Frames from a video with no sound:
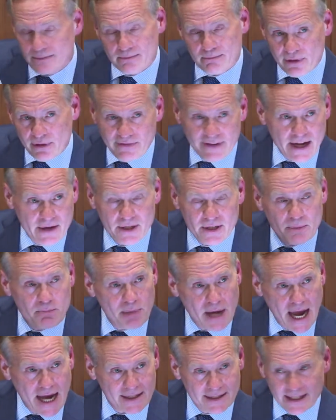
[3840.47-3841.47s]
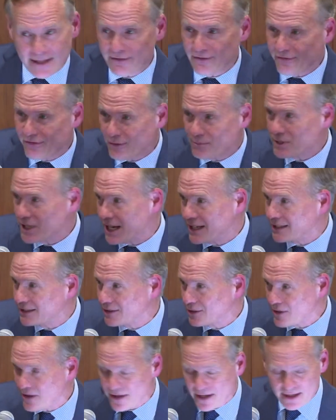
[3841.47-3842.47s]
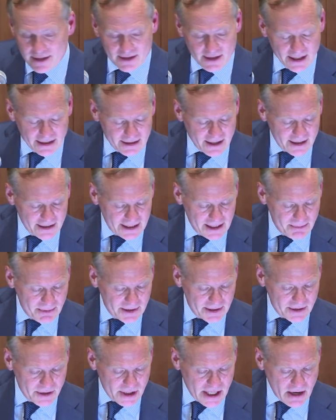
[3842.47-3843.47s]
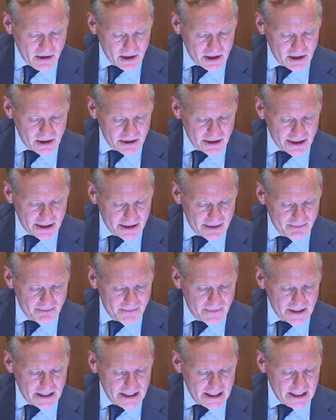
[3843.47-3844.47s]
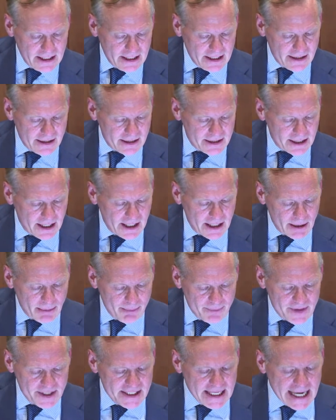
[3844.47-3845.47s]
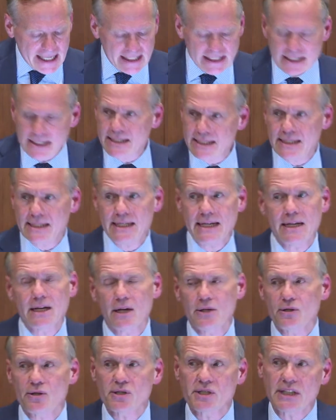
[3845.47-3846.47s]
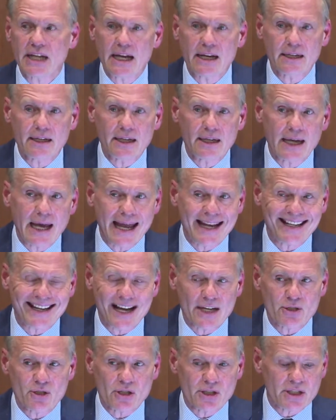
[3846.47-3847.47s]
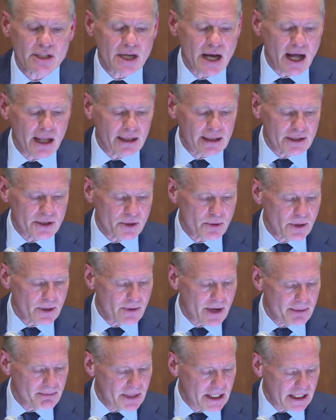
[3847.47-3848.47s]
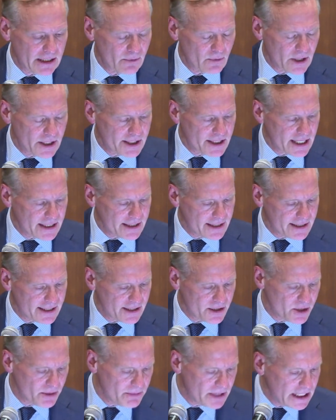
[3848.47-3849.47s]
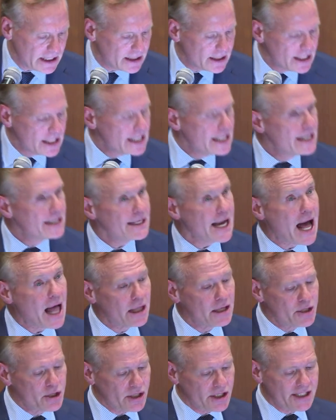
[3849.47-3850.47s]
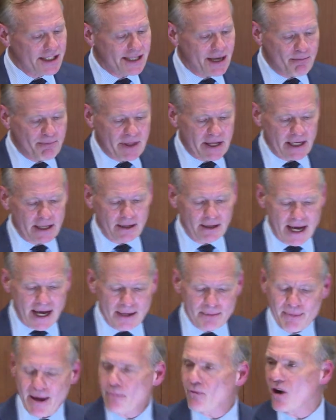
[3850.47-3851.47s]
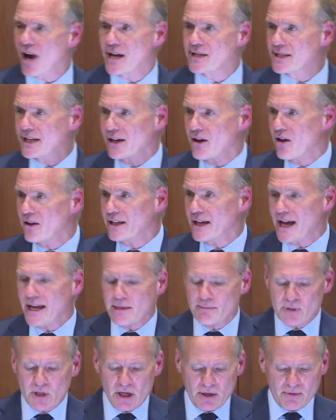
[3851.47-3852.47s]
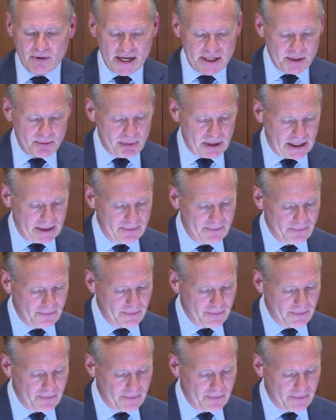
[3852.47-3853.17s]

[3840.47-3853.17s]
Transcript: profound impacts, even from tiny little things like not keeping the shower curtain in the tub. The second is to seek understanding and not just knowledge. What do I mean? What does that distinction mean? Knowledge is something like memorizing all the items on a recipe.